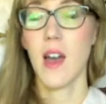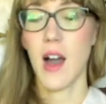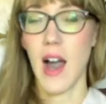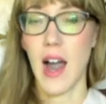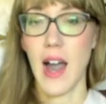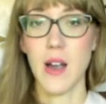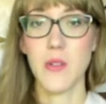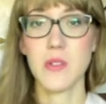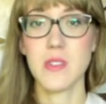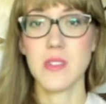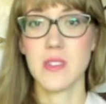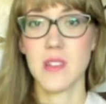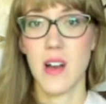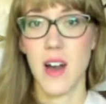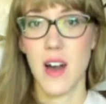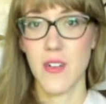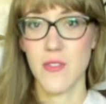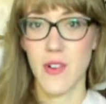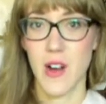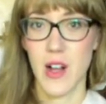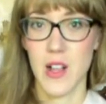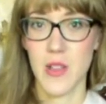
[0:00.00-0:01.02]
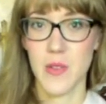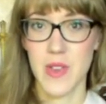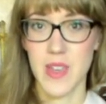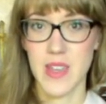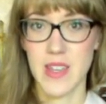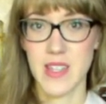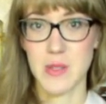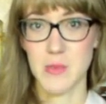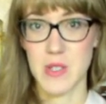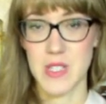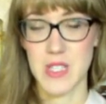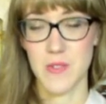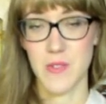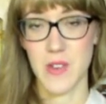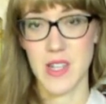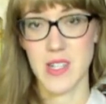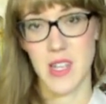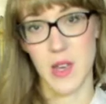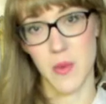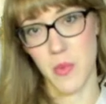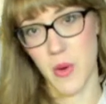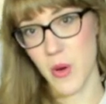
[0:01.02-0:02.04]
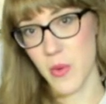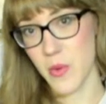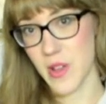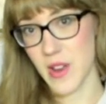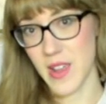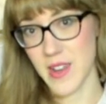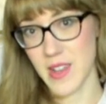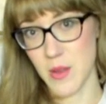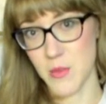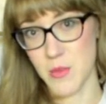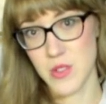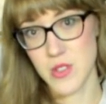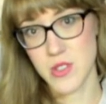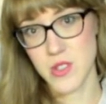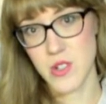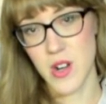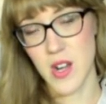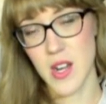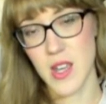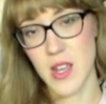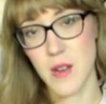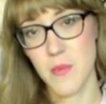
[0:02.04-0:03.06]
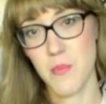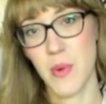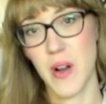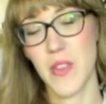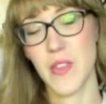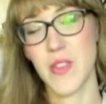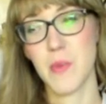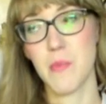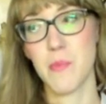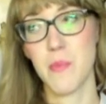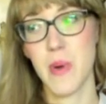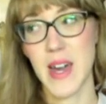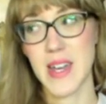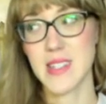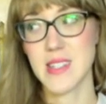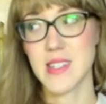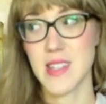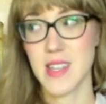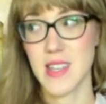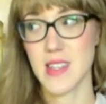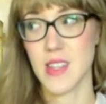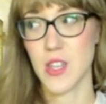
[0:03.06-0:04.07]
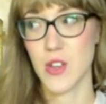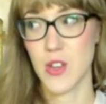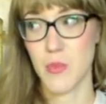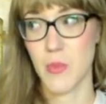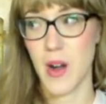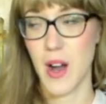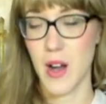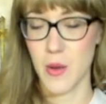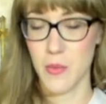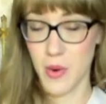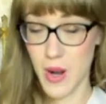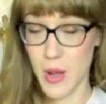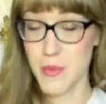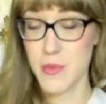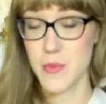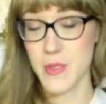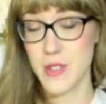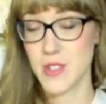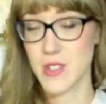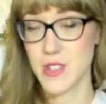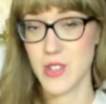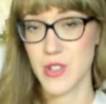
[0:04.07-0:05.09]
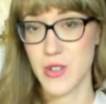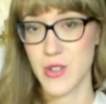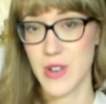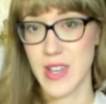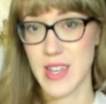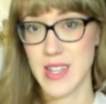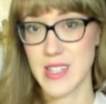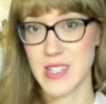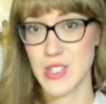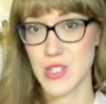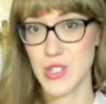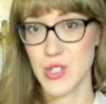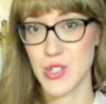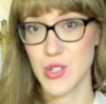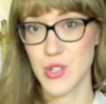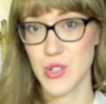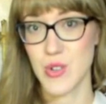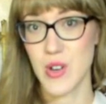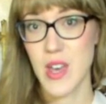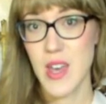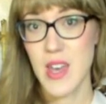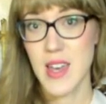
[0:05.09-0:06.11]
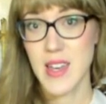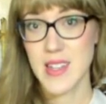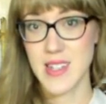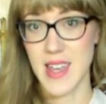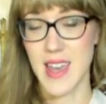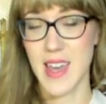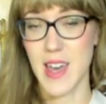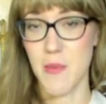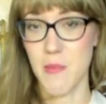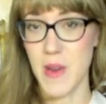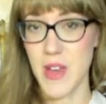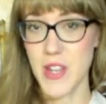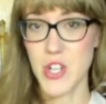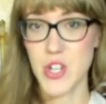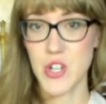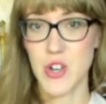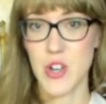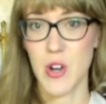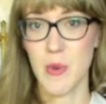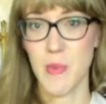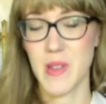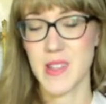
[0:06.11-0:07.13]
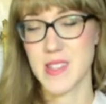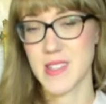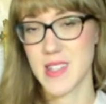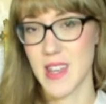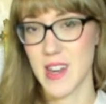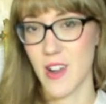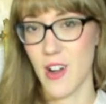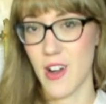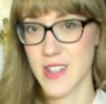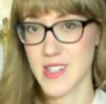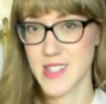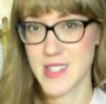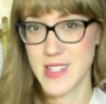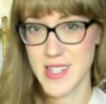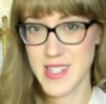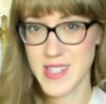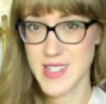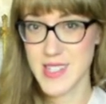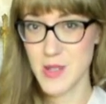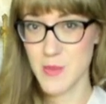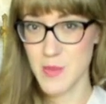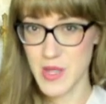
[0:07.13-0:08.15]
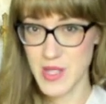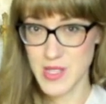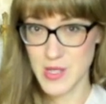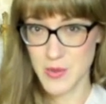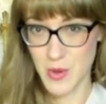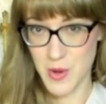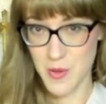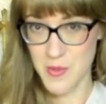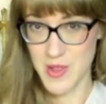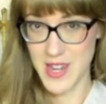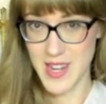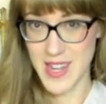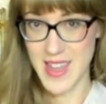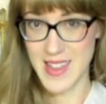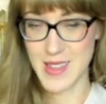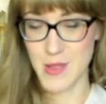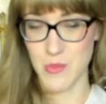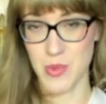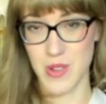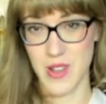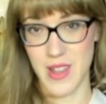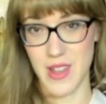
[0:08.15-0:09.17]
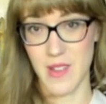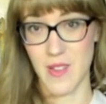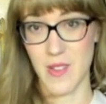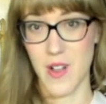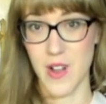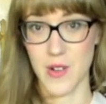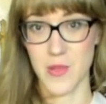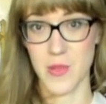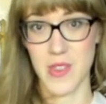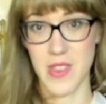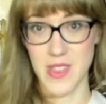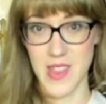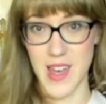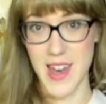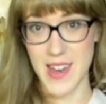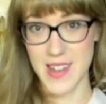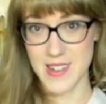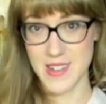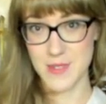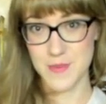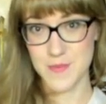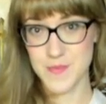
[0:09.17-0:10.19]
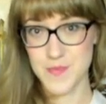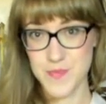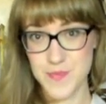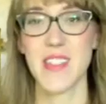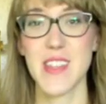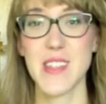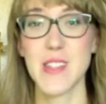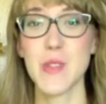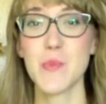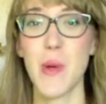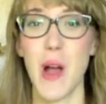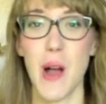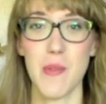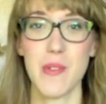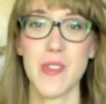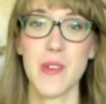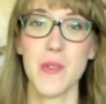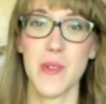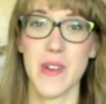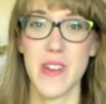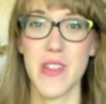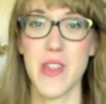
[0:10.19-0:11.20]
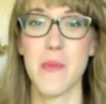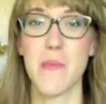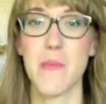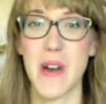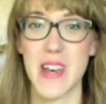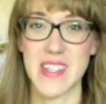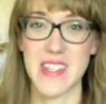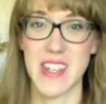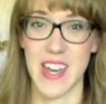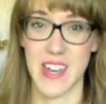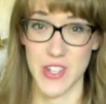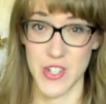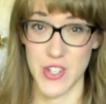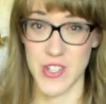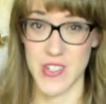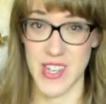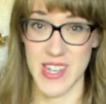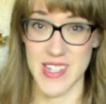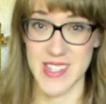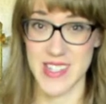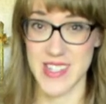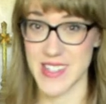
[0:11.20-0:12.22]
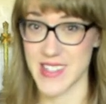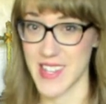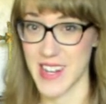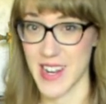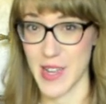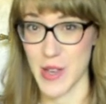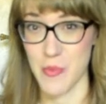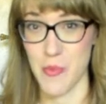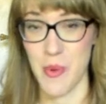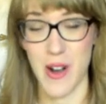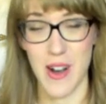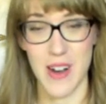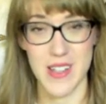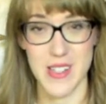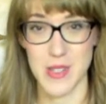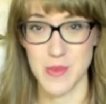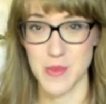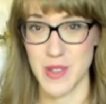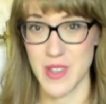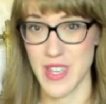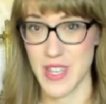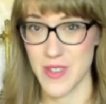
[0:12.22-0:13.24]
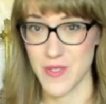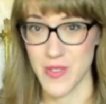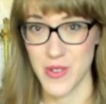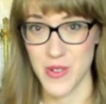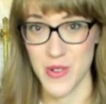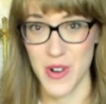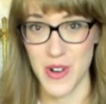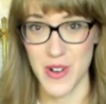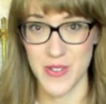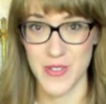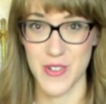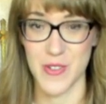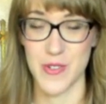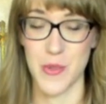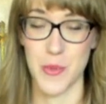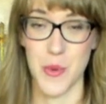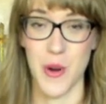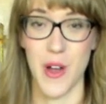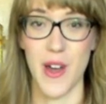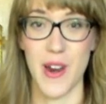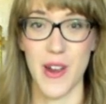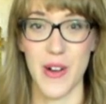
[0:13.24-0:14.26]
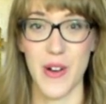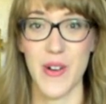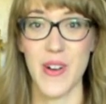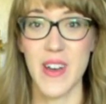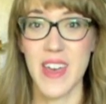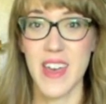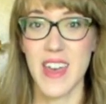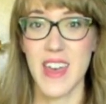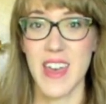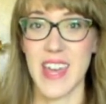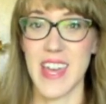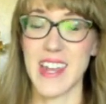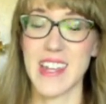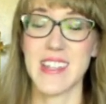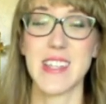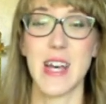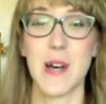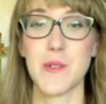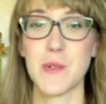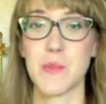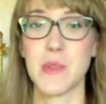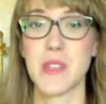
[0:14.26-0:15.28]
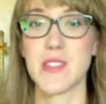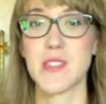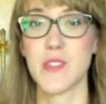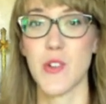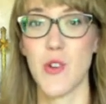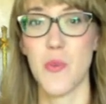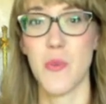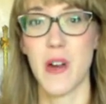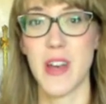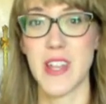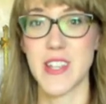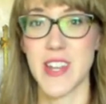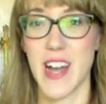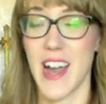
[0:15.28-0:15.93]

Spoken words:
I was not following a specific tempo when I demonstrated, but the best thing that you could probably do is to take a metronome and set it on 60 beats per minute and then play along with that. This is probably one of the best exercises that I could possibly give you all for vibrato. It has helped me so much.